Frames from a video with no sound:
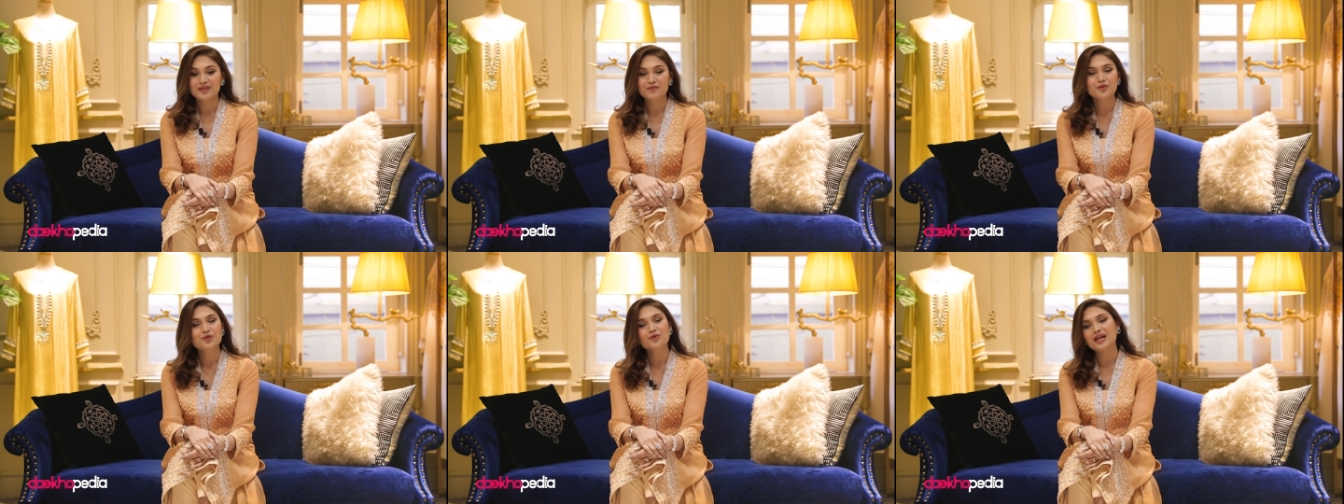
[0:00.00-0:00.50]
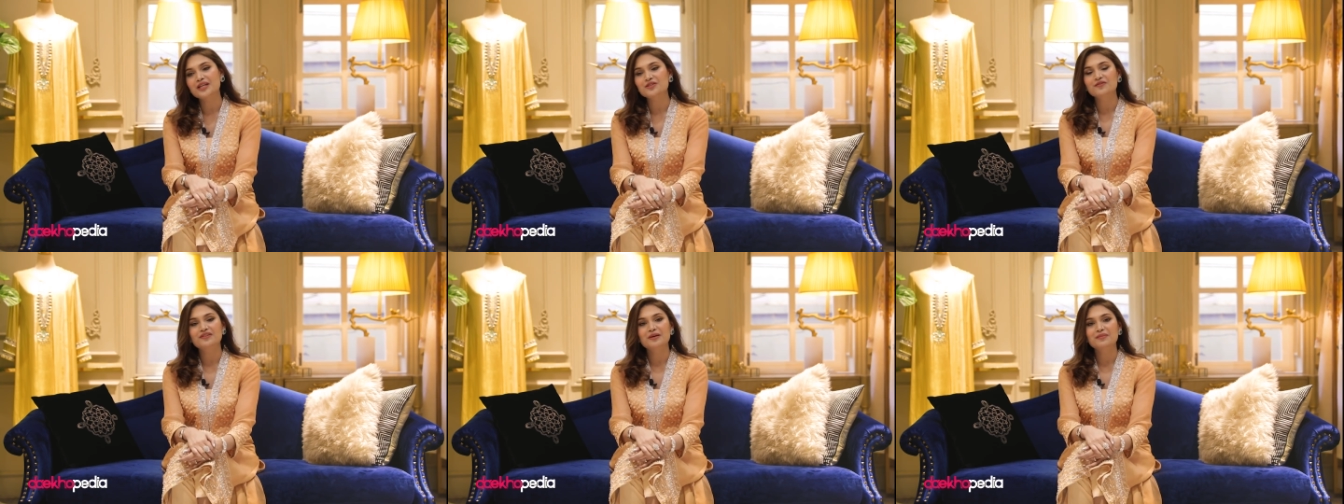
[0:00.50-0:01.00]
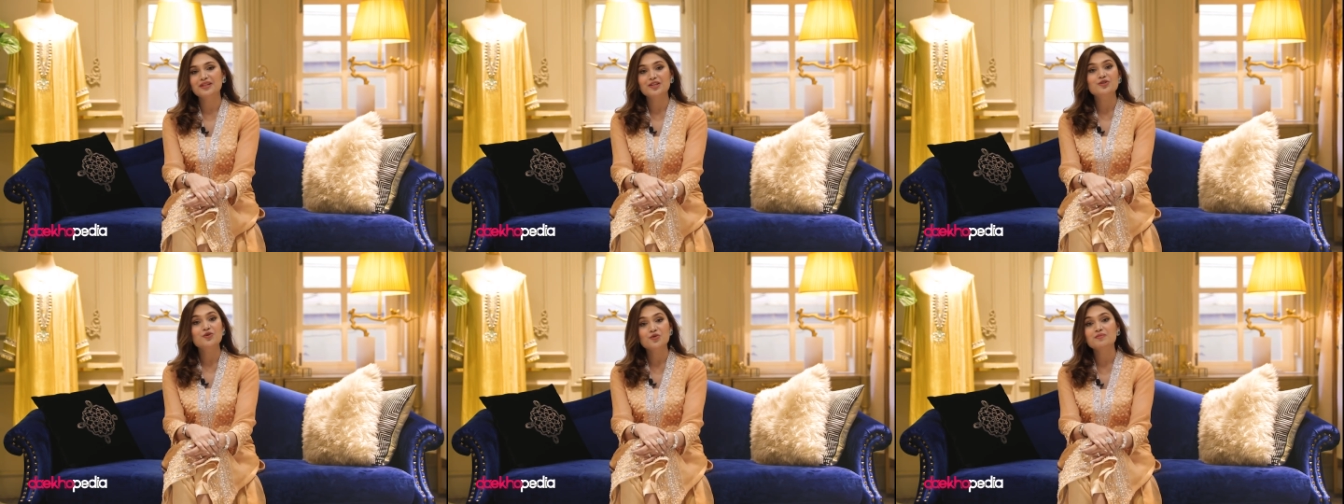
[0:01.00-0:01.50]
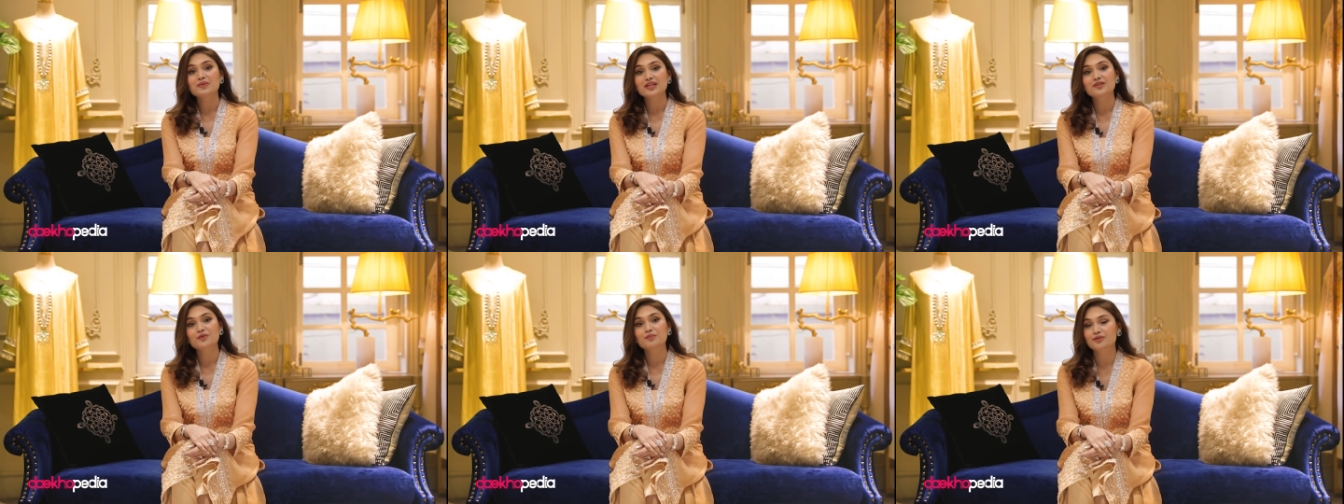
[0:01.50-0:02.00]
It was so nice of them that they chose
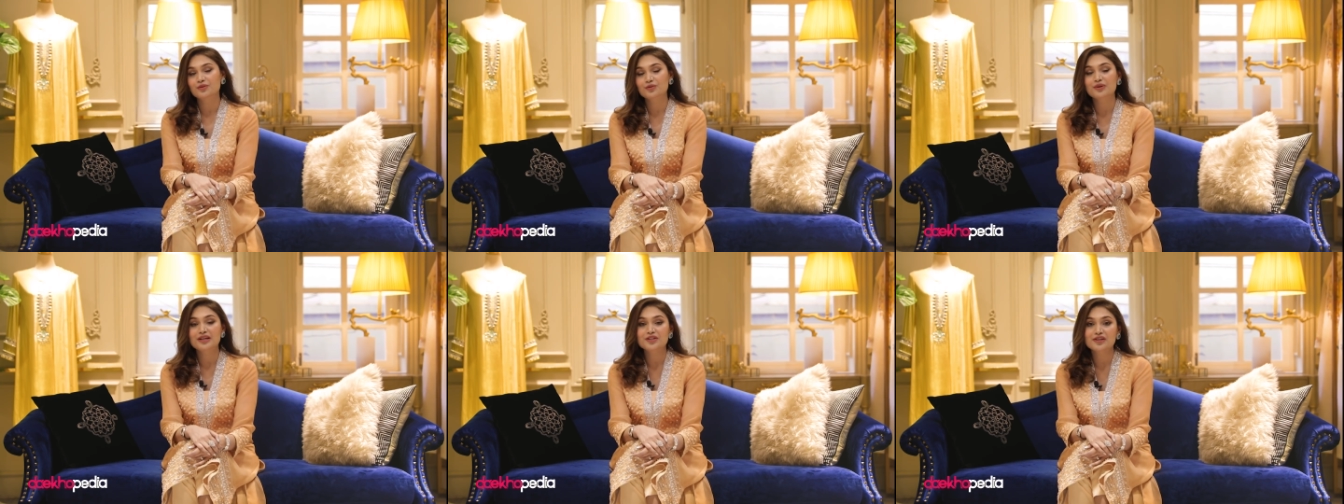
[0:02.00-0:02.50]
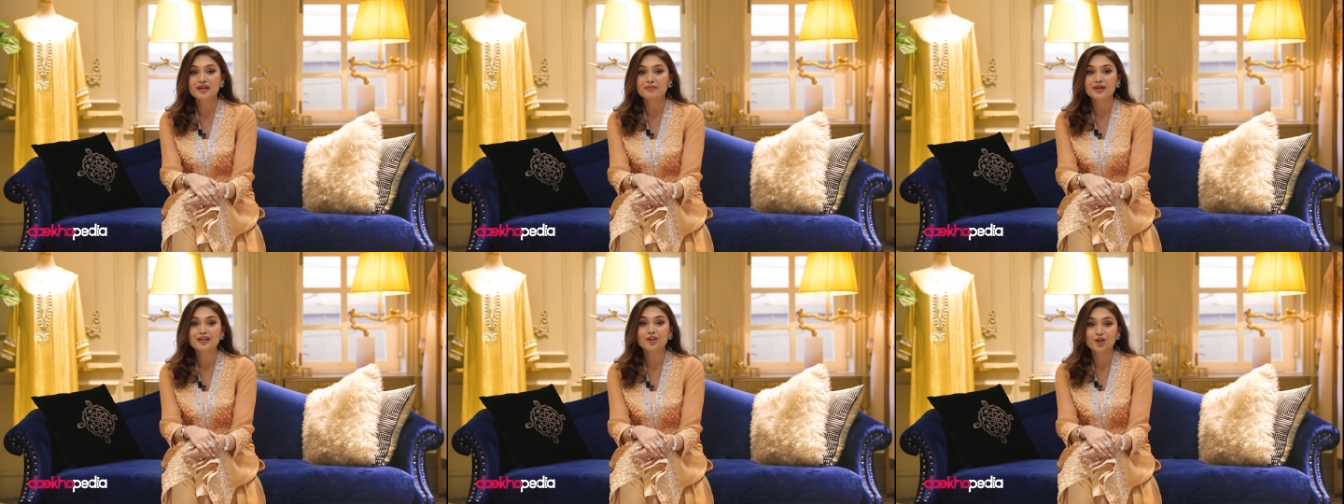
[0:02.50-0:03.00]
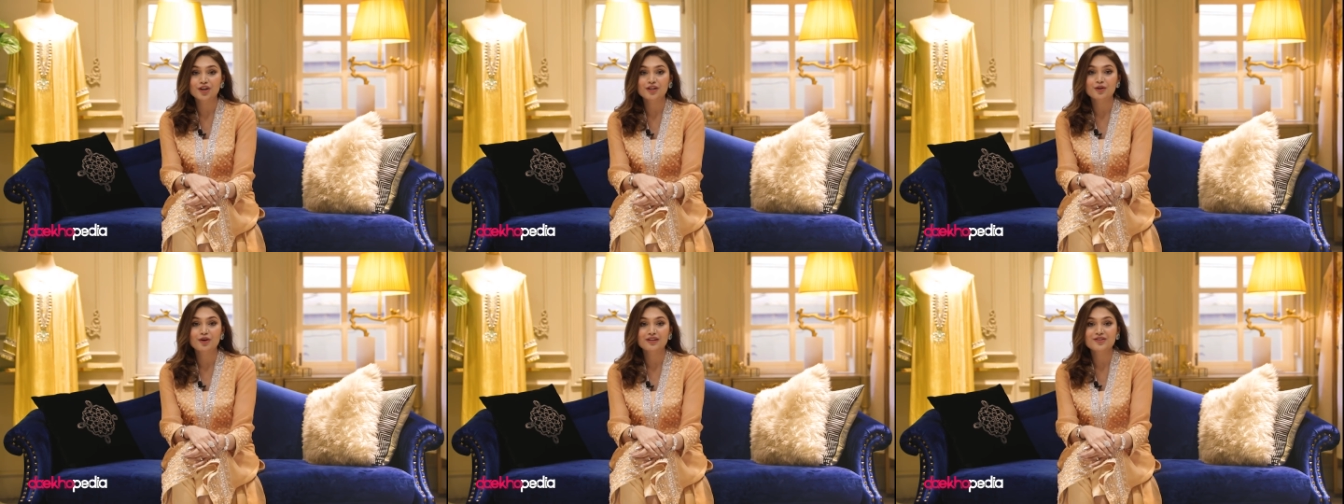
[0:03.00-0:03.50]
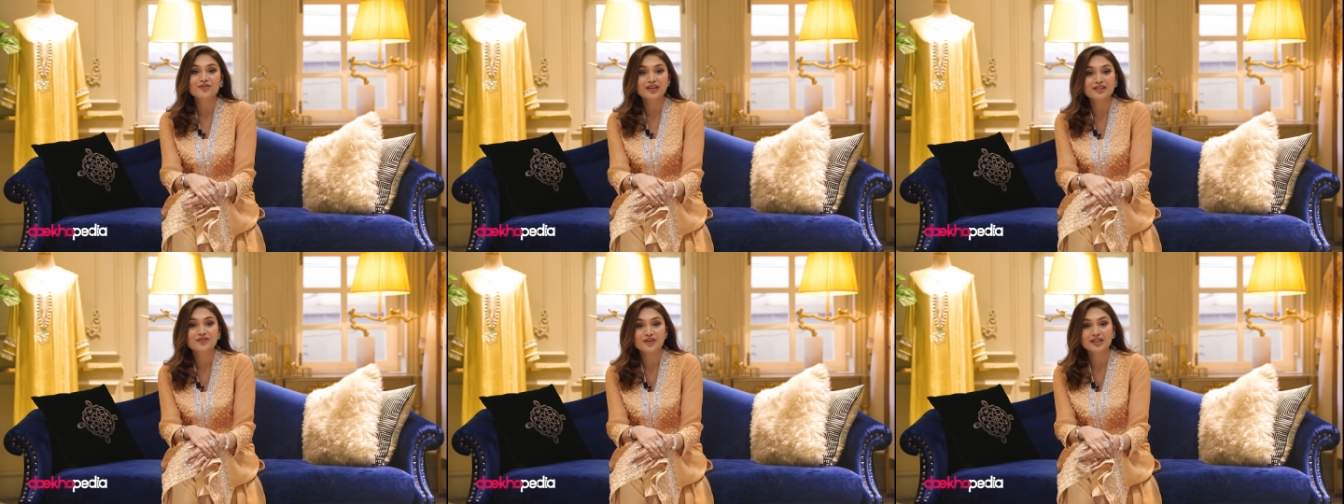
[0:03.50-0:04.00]
me to go to H&M and learn all the
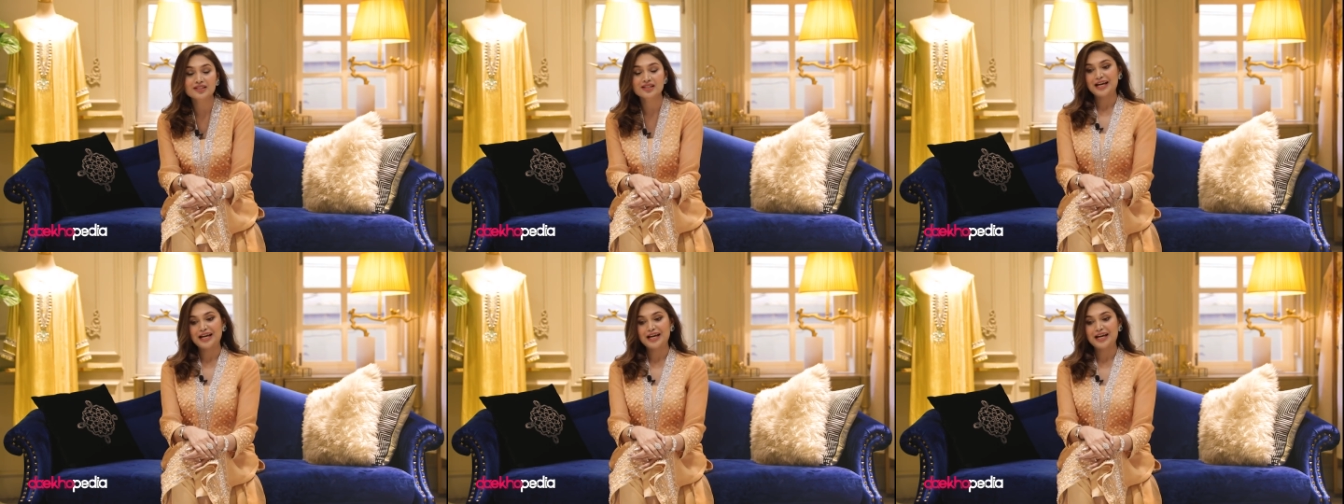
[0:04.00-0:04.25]
trade tricks.